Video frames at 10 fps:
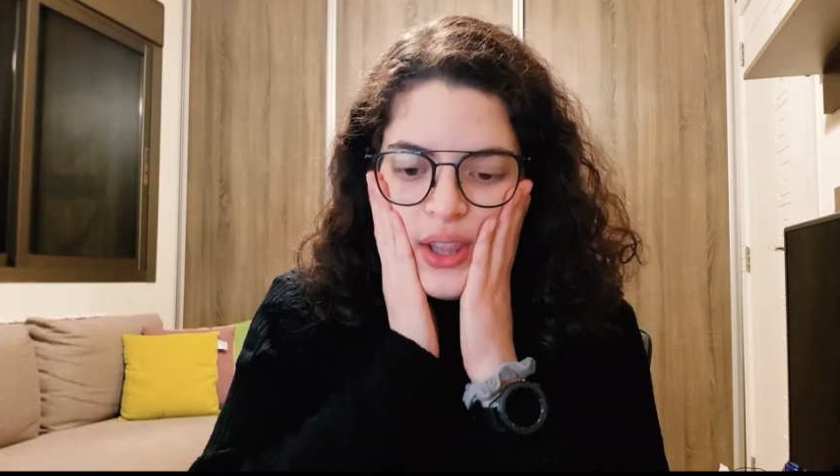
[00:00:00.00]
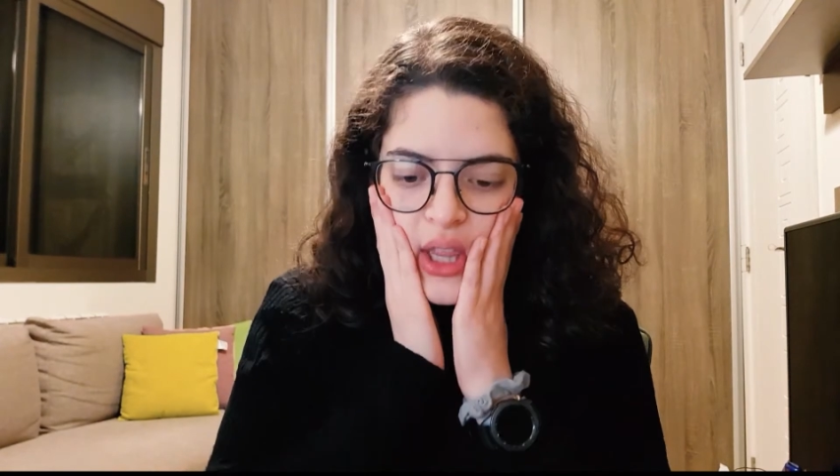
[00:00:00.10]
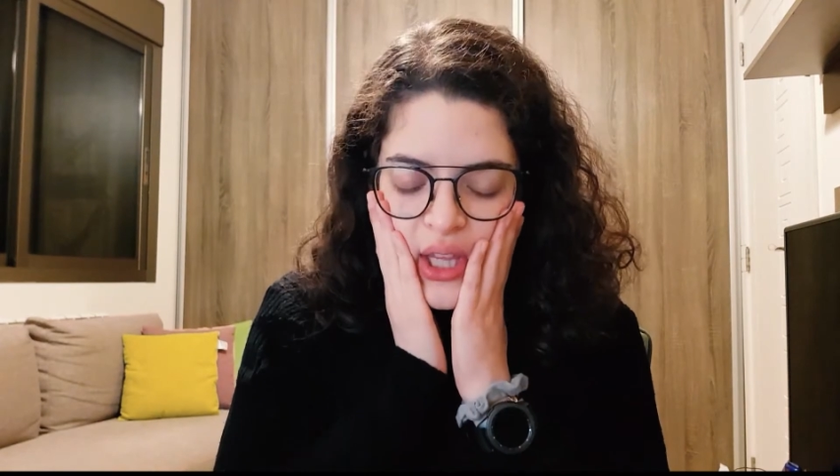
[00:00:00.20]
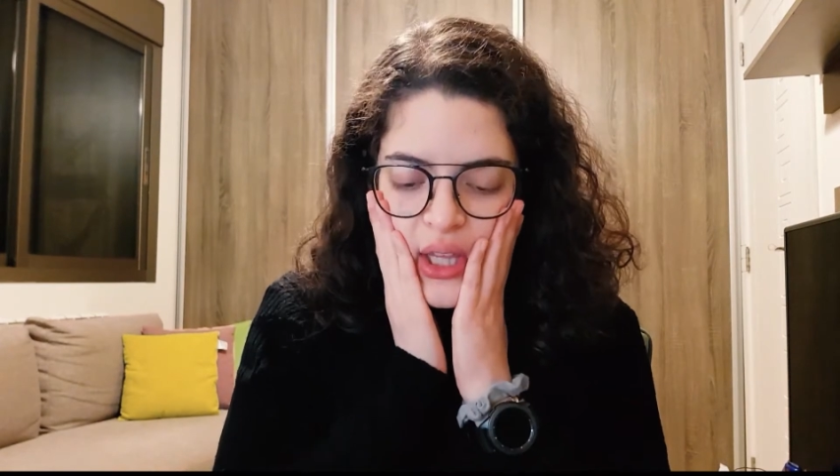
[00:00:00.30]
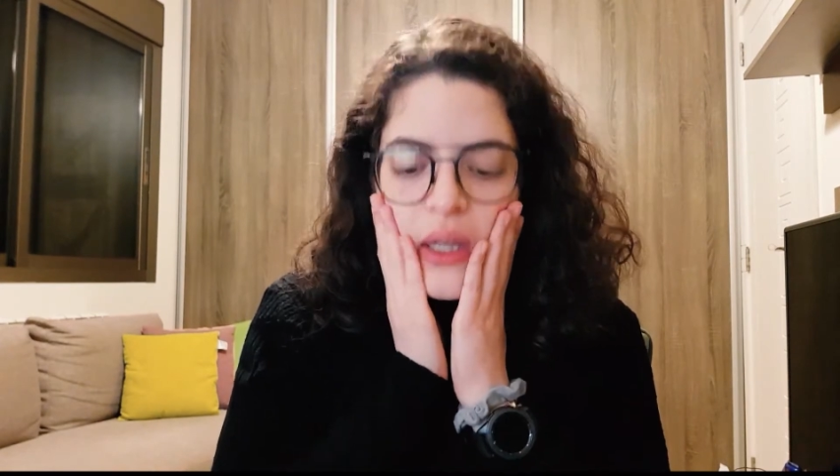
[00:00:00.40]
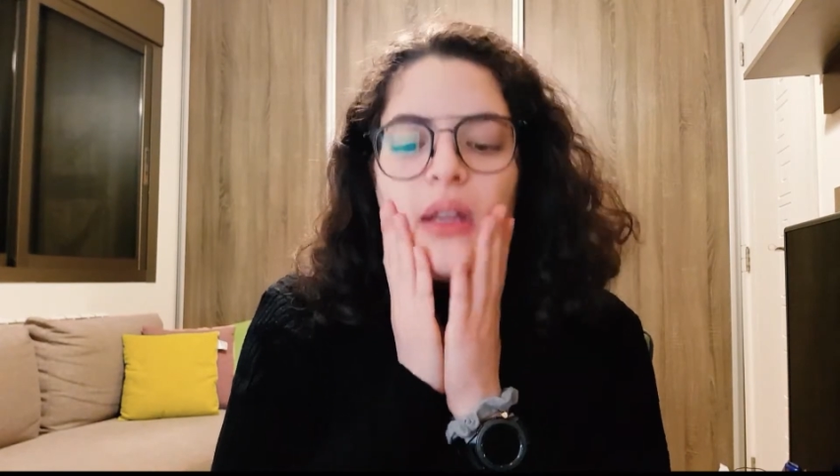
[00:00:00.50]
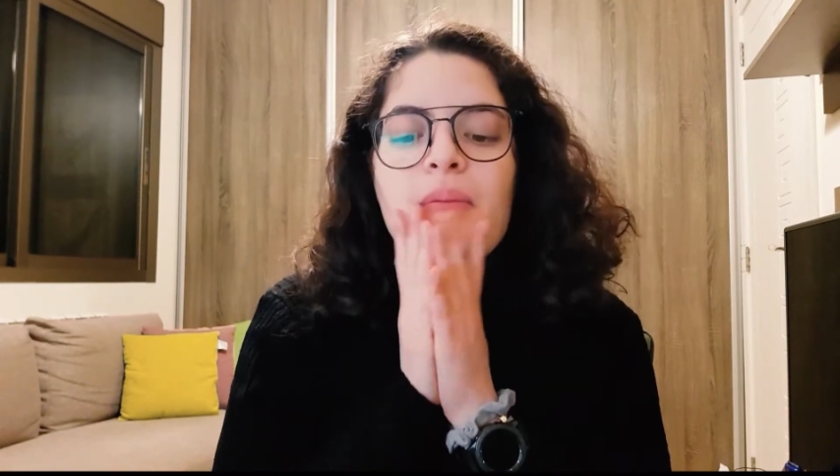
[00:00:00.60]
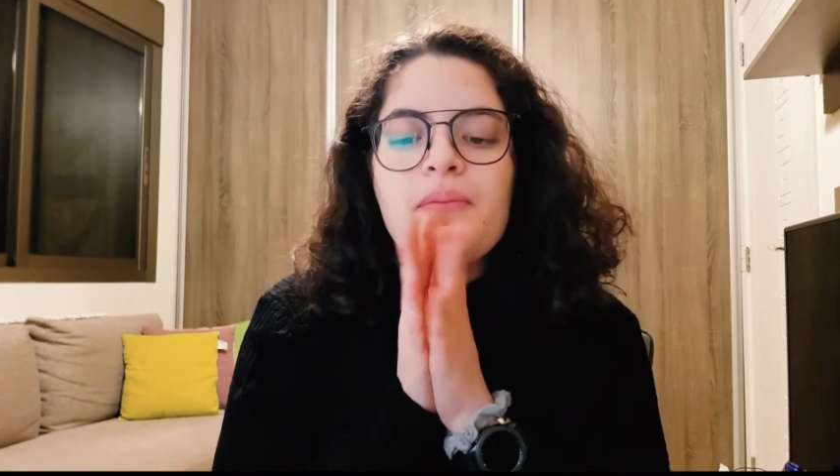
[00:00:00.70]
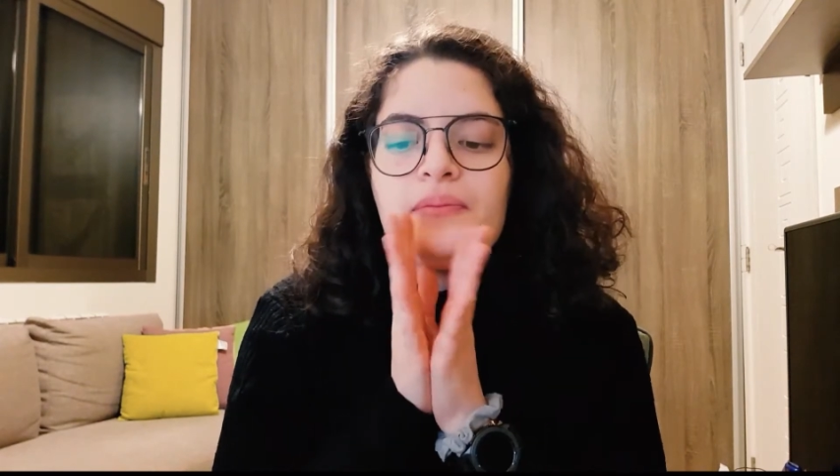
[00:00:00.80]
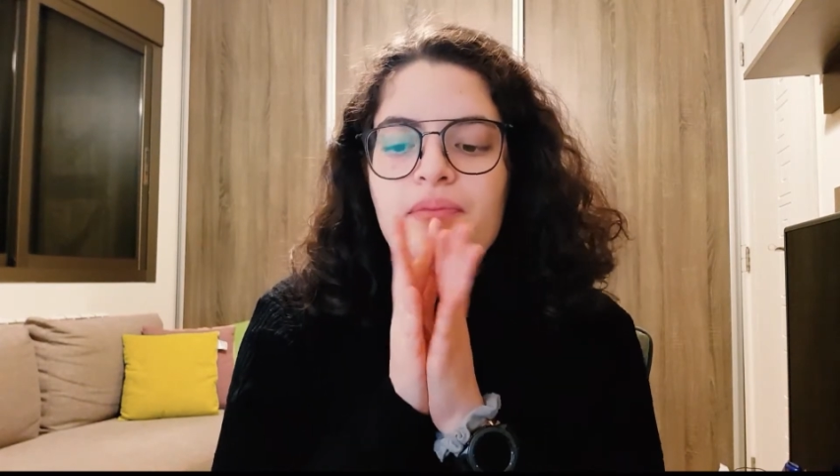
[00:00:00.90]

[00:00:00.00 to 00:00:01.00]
the